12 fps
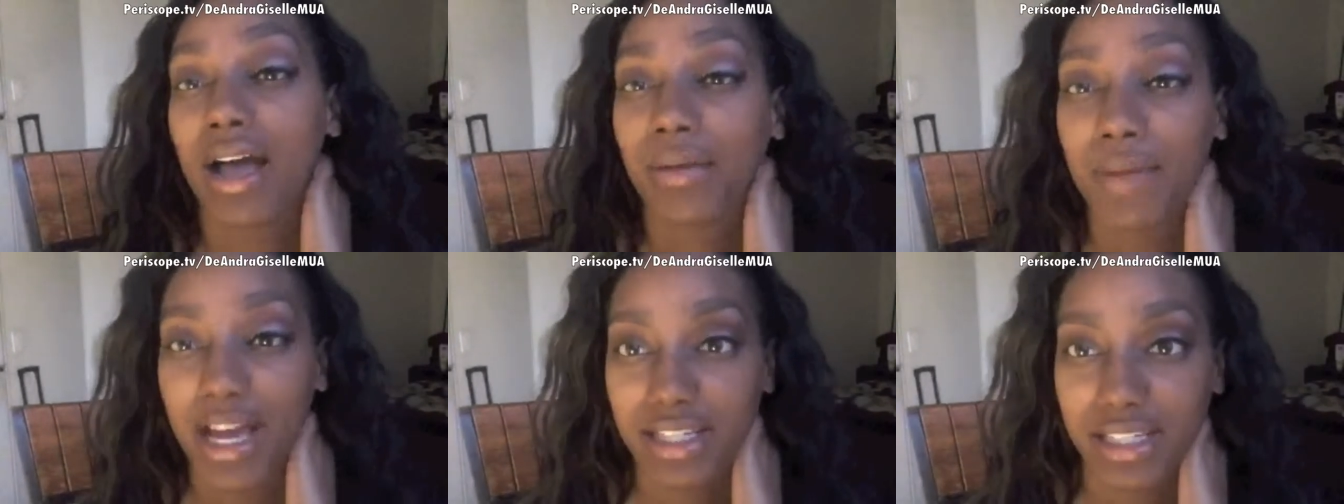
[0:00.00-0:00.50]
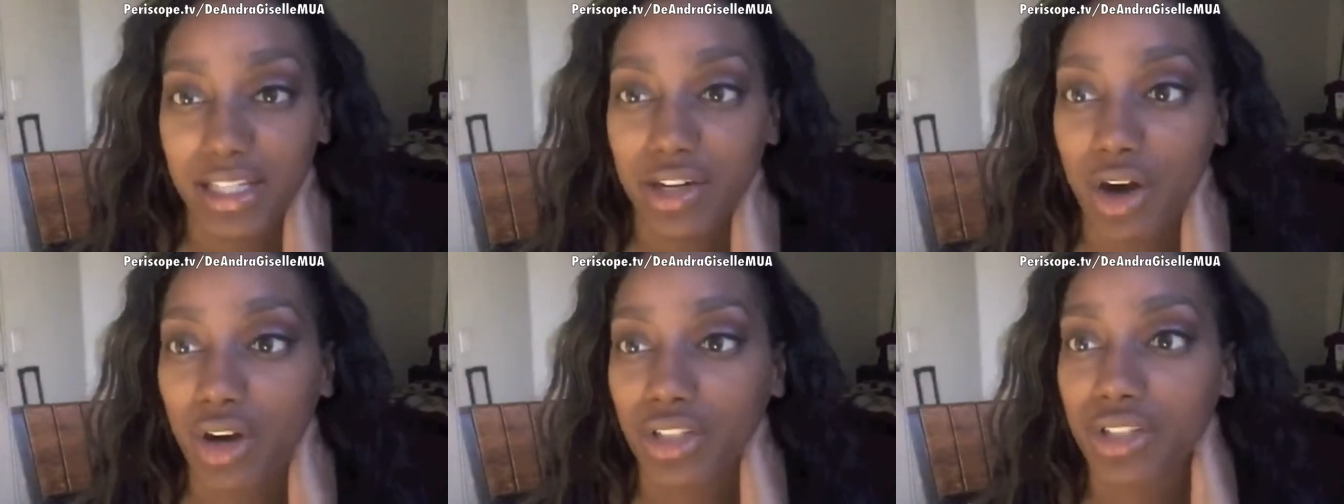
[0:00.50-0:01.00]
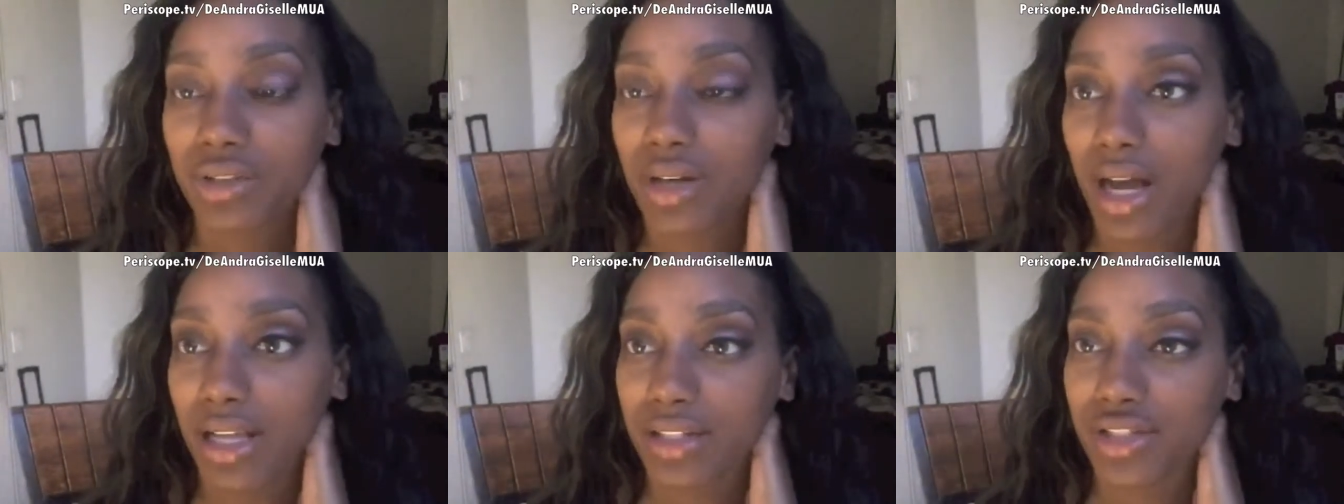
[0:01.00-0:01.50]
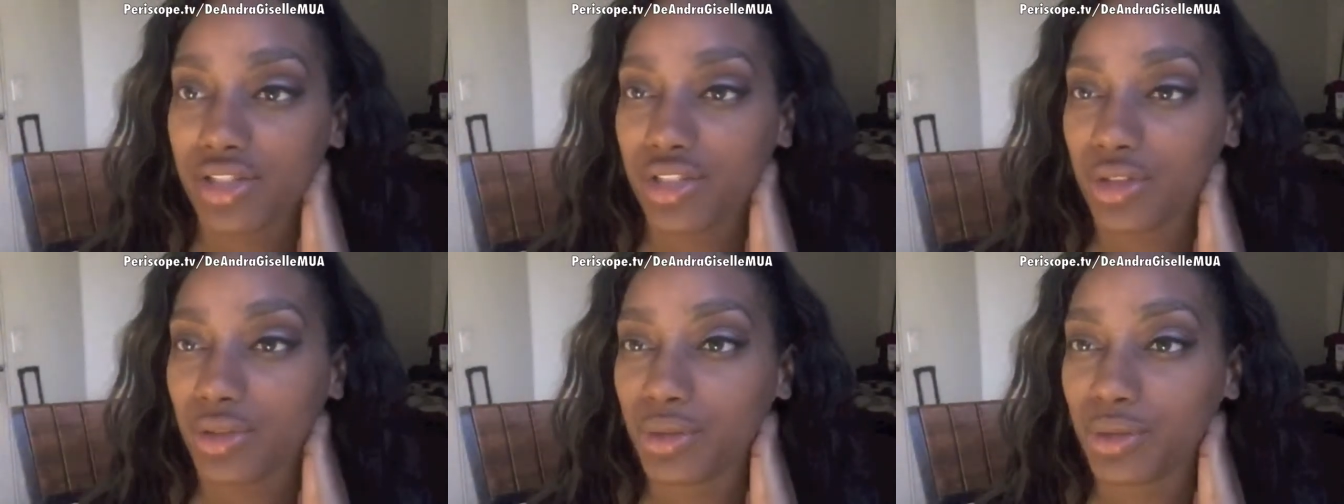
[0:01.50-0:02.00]
I'm asking all you guys
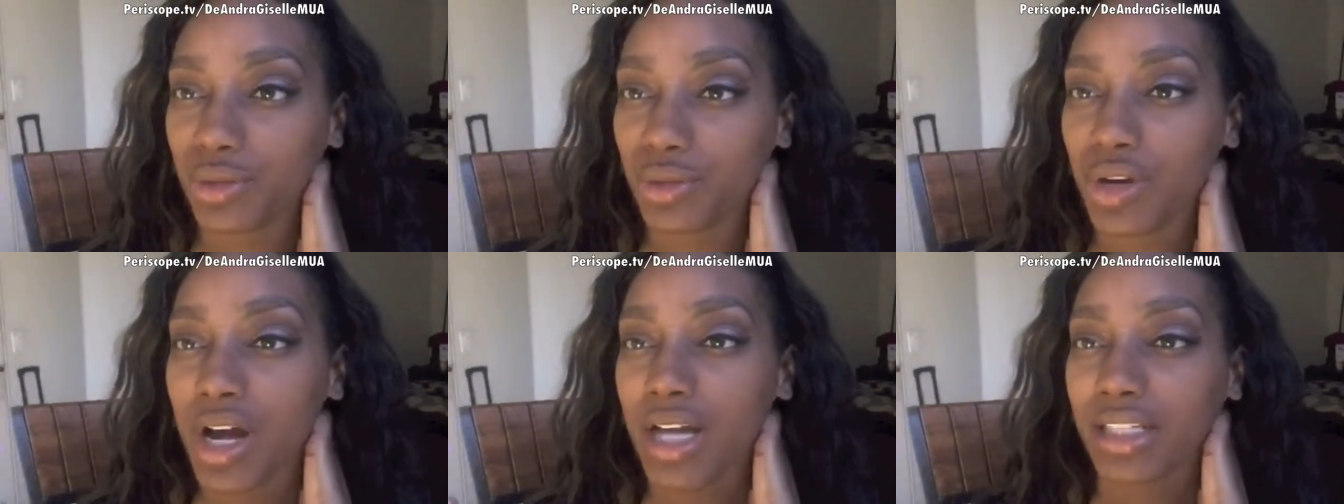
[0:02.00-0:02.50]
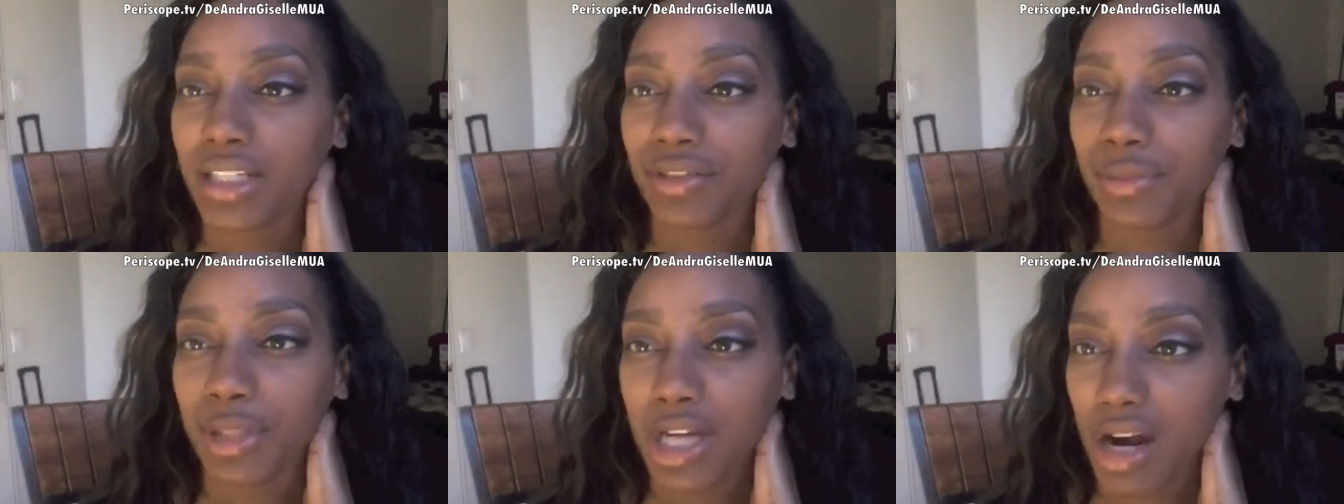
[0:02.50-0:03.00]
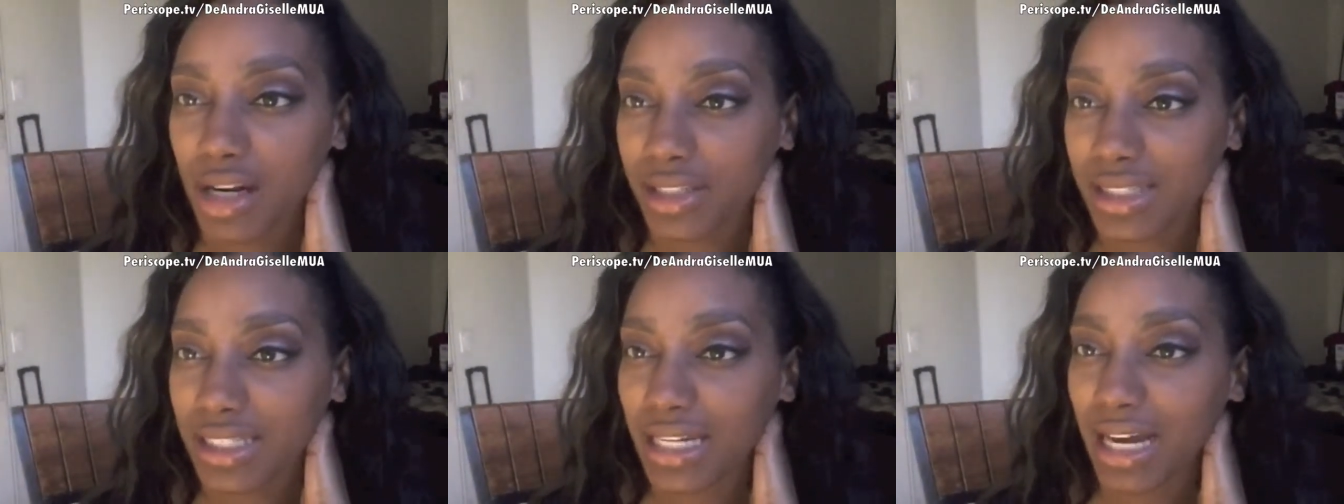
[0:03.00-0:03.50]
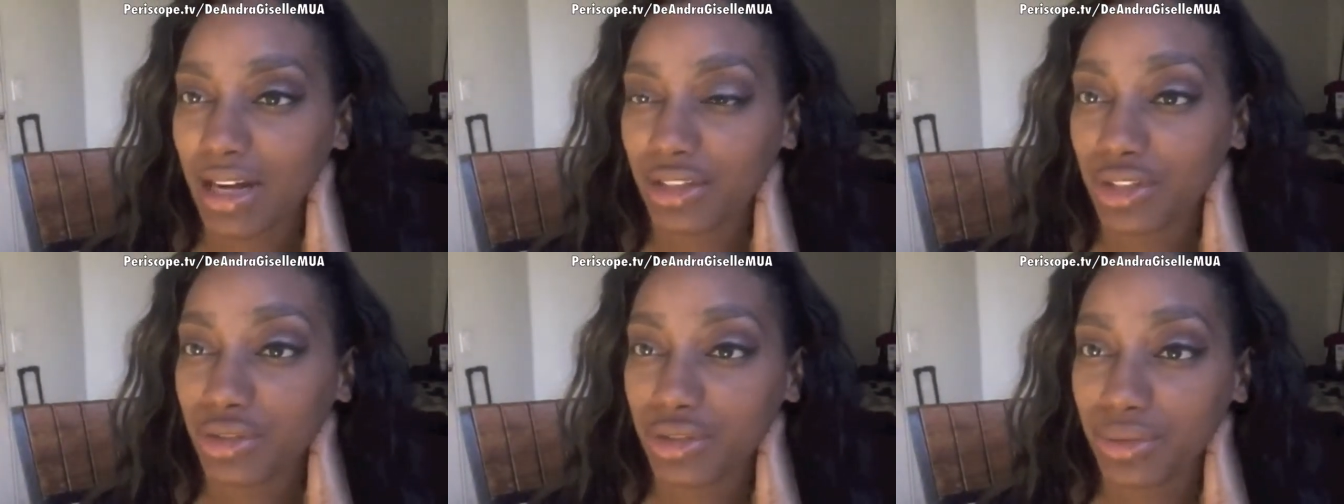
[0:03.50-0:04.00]
to give me hearts, and how
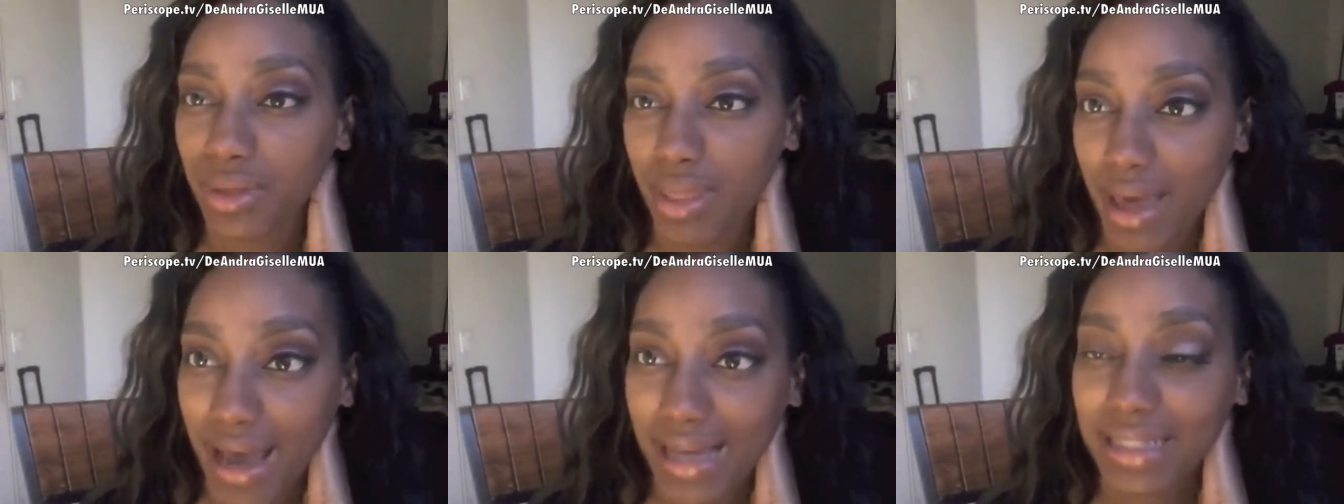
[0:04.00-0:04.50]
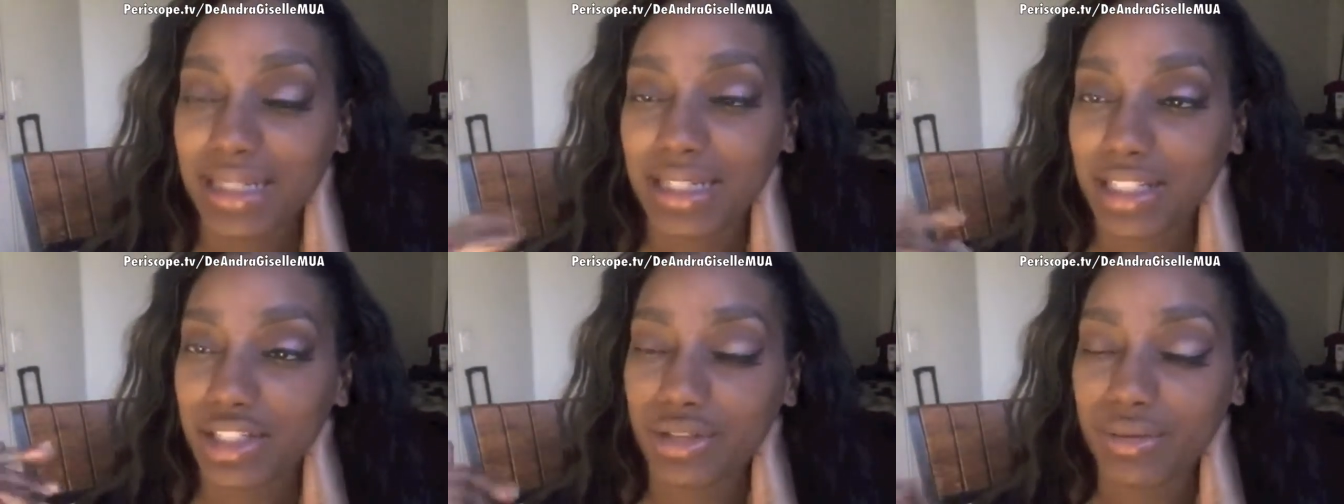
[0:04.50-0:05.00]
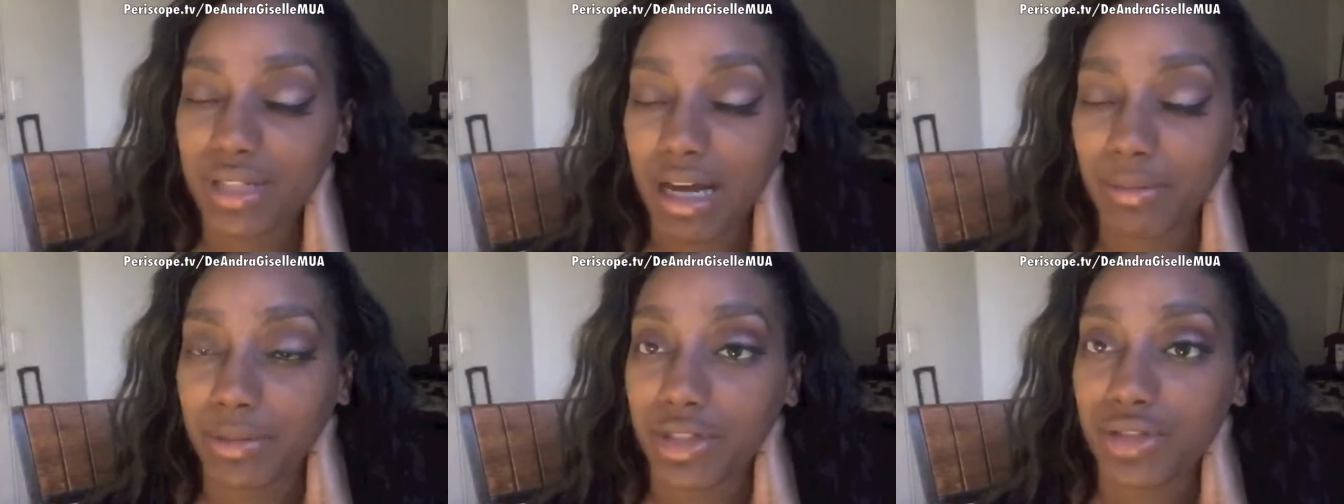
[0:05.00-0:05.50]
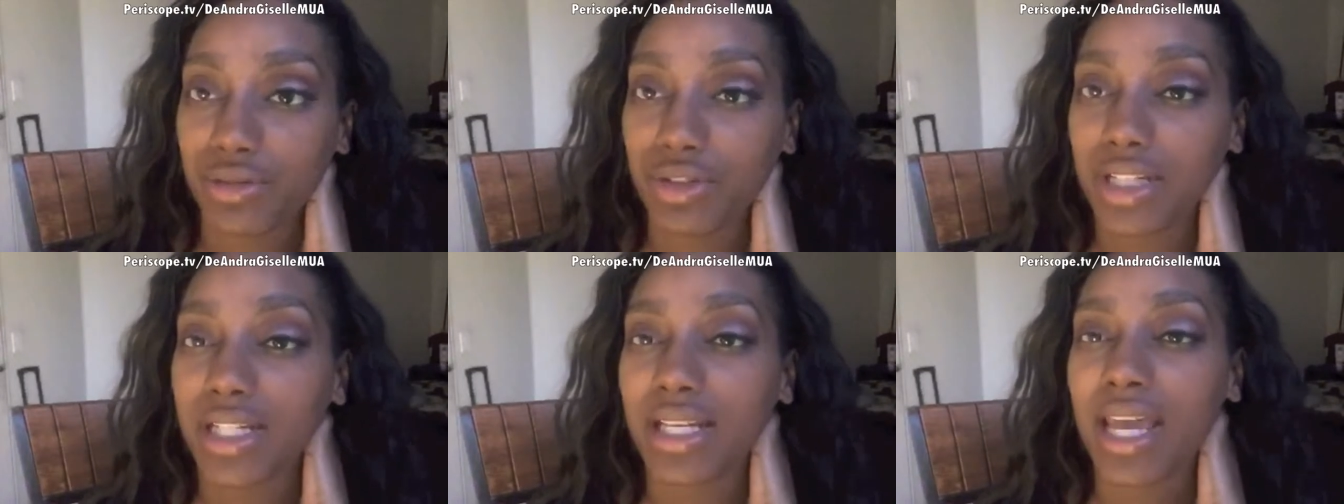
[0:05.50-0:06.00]
you do that is you tap the
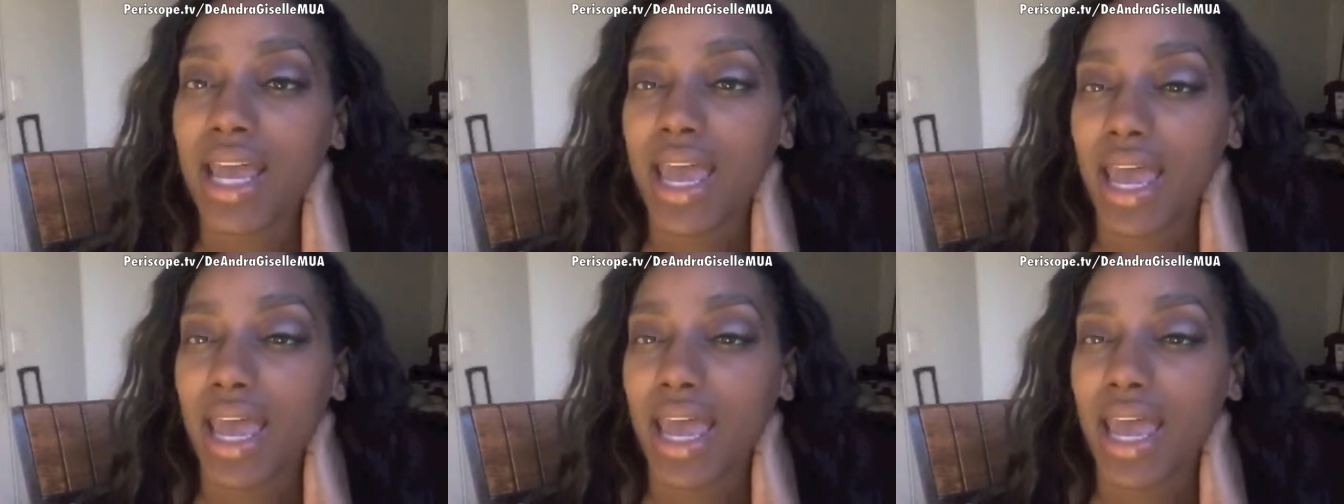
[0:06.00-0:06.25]
screen,